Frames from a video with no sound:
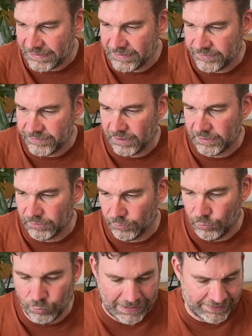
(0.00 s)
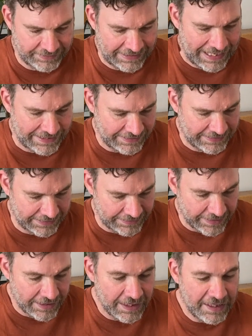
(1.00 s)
in the title or has a cat in it.